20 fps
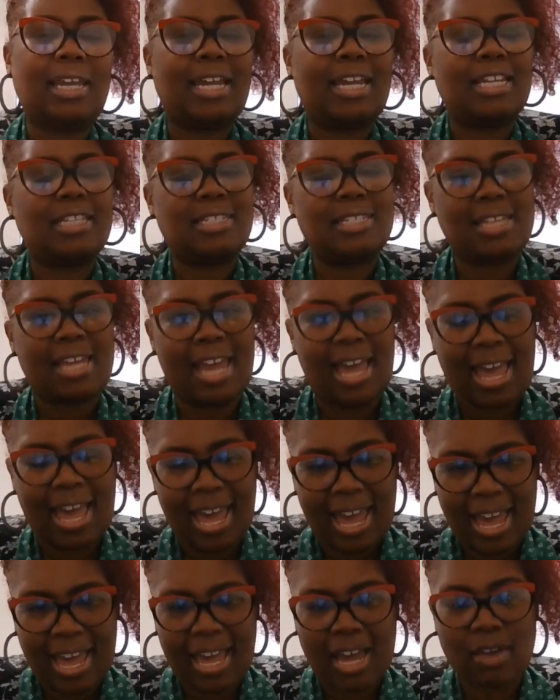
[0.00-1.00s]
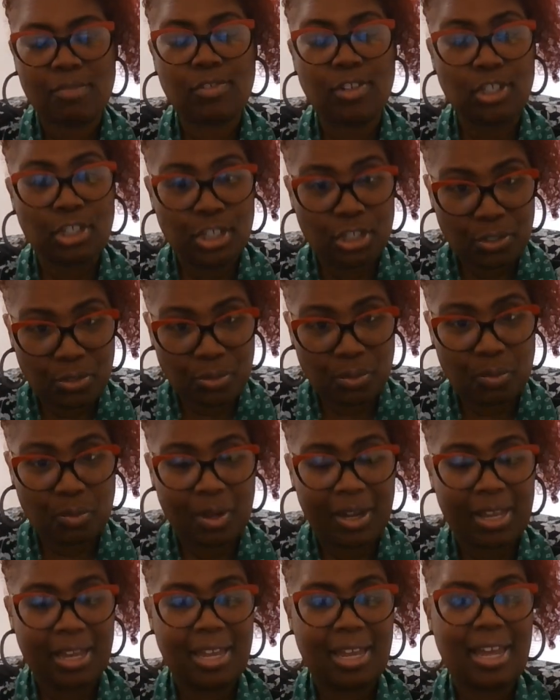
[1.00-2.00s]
and to have you